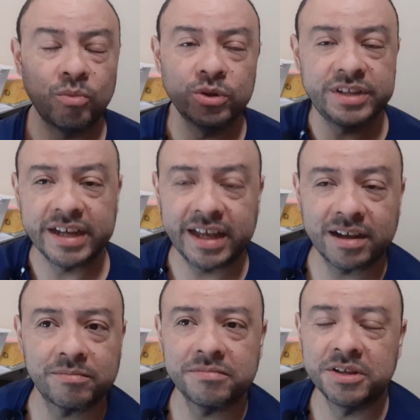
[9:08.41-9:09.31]
We're
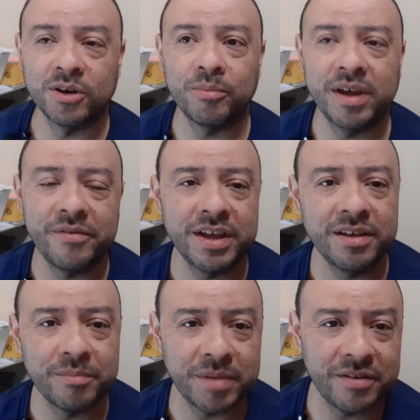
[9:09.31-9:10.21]
taking
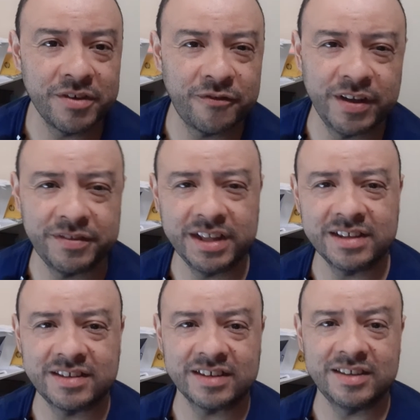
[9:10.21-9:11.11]
maybe 50
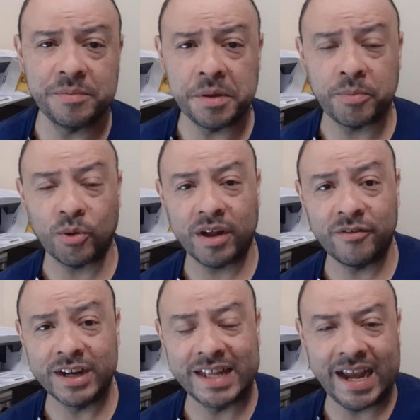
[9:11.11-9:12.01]
to 60 people
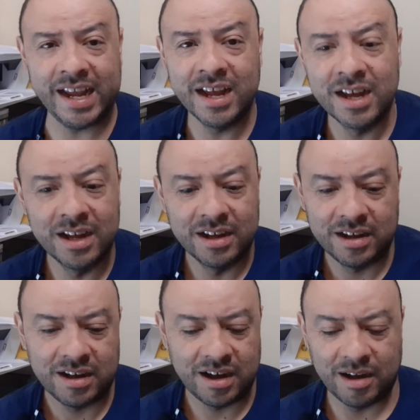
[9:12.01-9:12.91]
every day
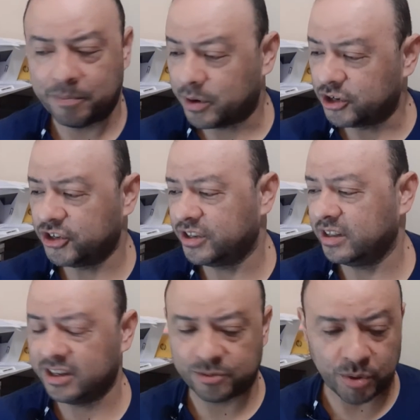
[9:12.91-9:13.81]

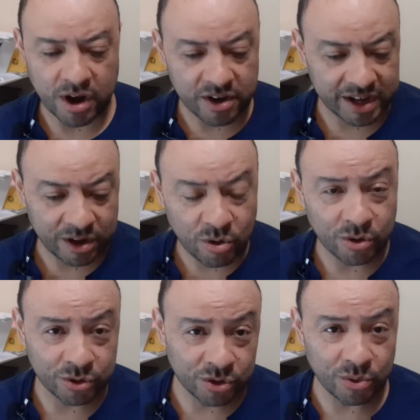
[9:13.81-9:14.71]
purchasing this product and
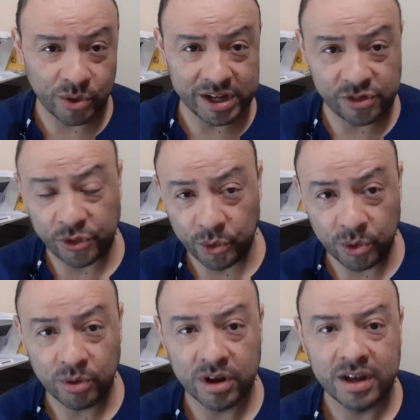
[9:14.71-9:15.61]
going all the way
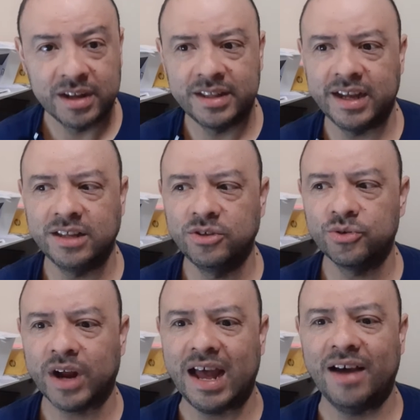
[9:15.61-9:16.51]
through. Then
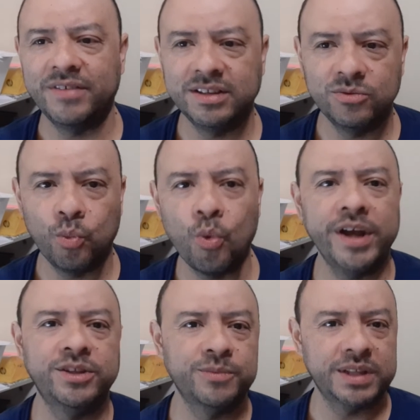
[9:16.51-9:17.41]
you're having
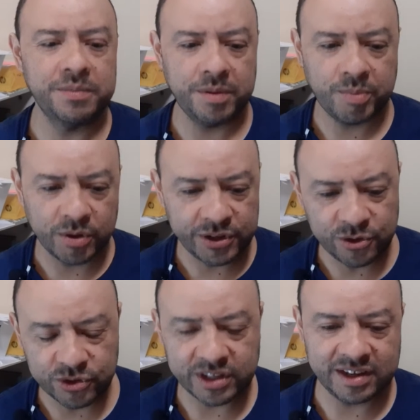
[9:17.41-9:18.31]
way too many people
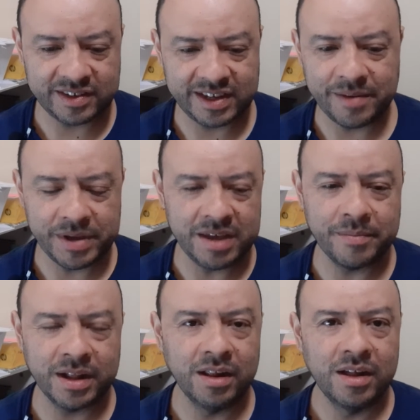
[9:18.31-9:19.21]
using the same
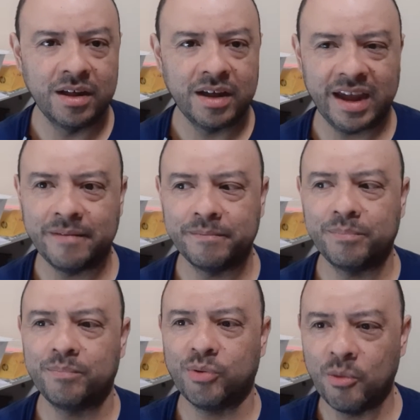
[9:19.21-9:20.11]
email and
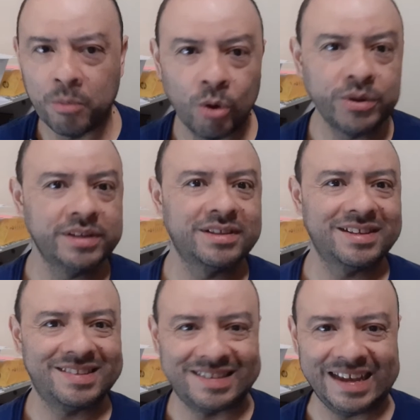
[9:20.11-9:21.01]
promoting
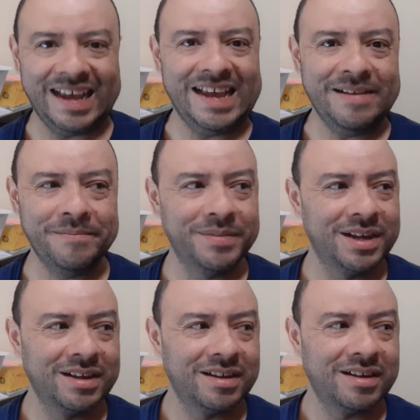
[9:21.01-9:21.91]
the same
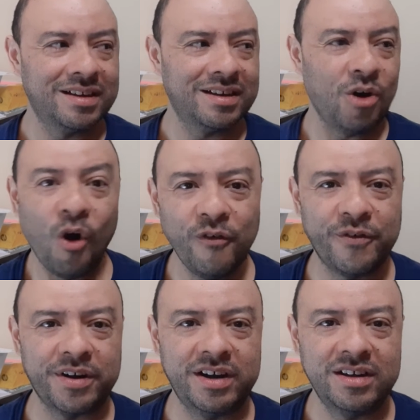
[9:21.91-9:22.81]

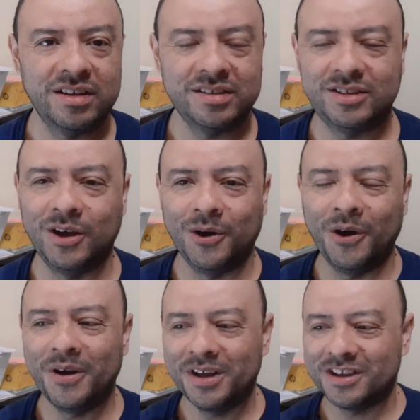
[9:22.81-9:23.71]
offer.
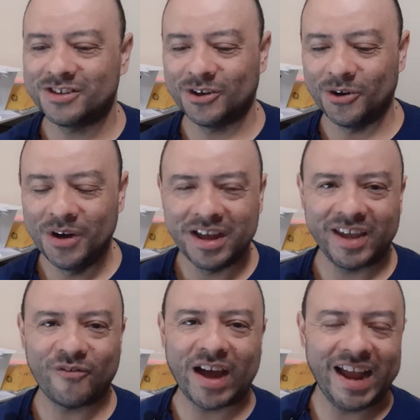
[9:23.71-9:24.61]
So
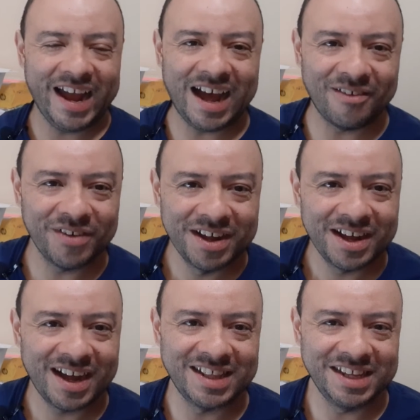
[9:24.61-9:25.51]
if I have
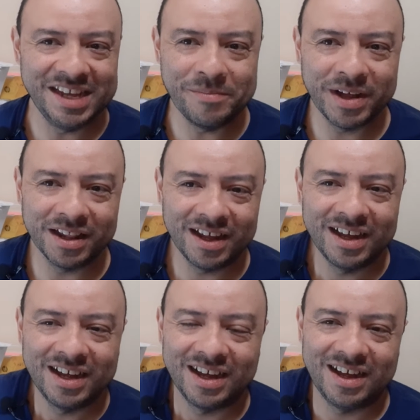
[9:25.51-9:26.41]
an email
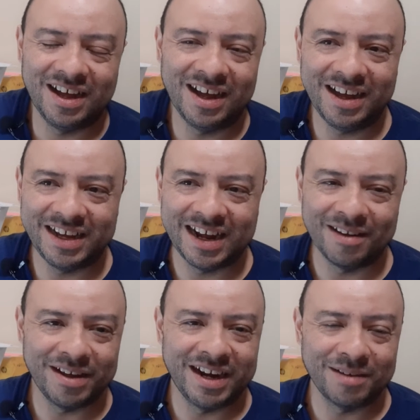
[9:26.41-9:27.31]
and
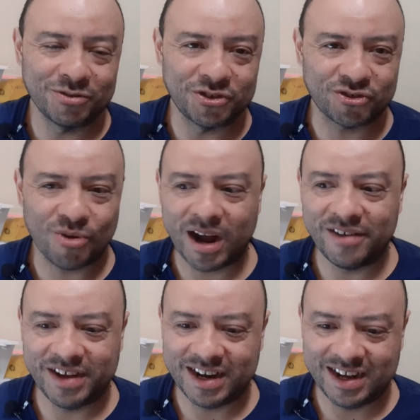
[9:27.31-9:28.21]
I'm
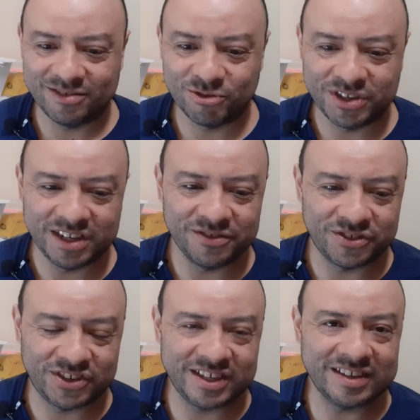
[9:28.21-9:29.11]
subscribed and I receive
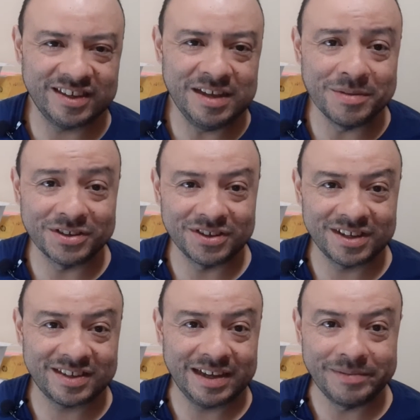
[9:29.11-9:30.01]
6 emails on
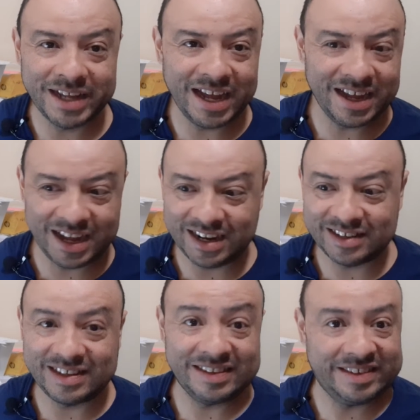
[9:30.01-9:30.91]
the same day and
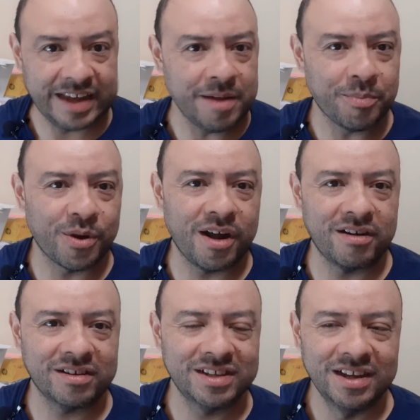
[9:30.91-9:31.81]
it's the same
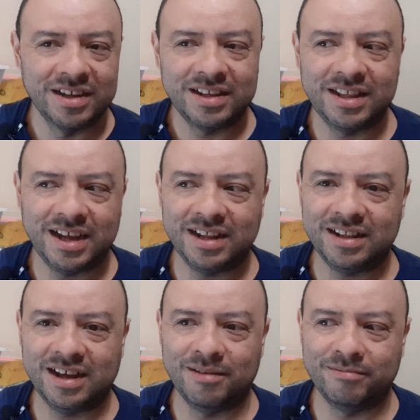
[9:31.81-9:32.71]
product,
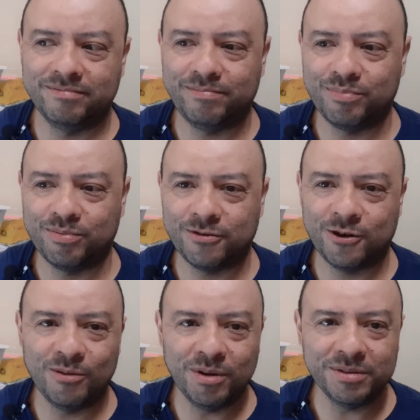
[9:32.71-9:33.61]
then I'm
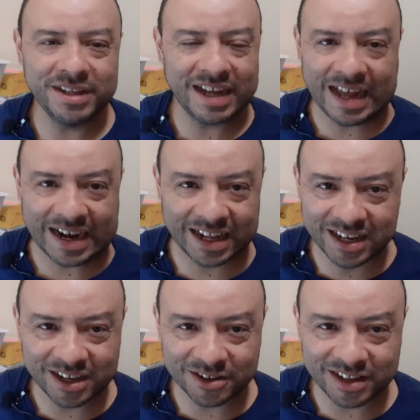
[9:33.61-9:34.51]
probably not gonna
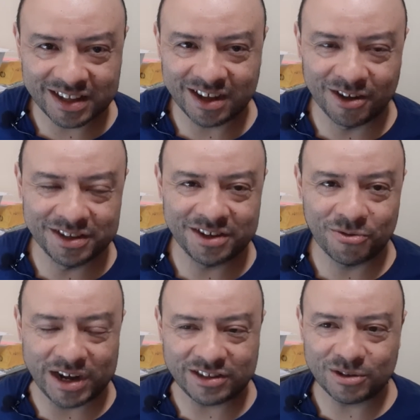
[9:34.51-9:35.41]
click on the
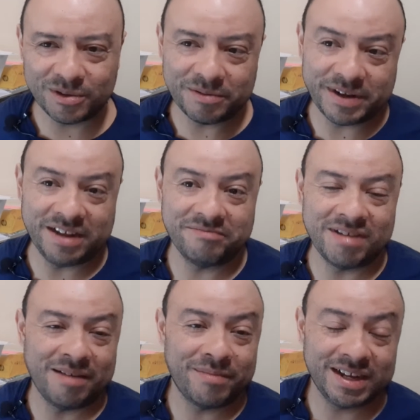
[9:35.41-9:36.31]
rest of them,
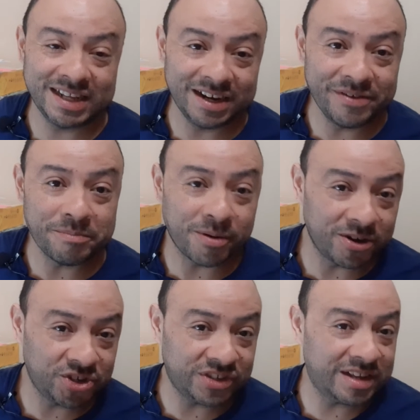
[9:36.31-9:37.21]
and I might not even
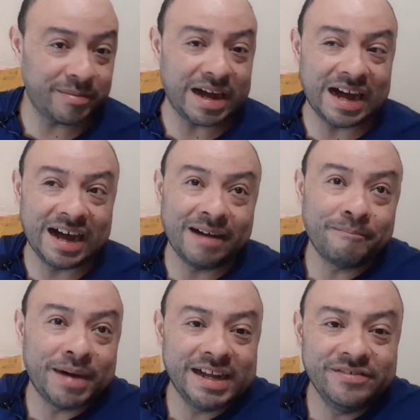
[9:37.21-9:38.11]
purchase them. I
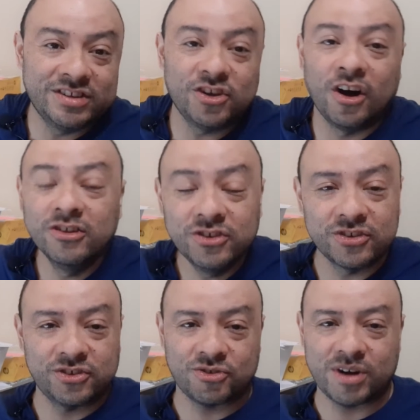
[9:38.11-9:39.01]
might even
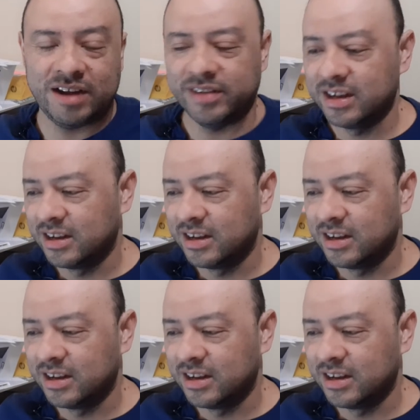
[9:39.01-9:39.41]
unsubscribe.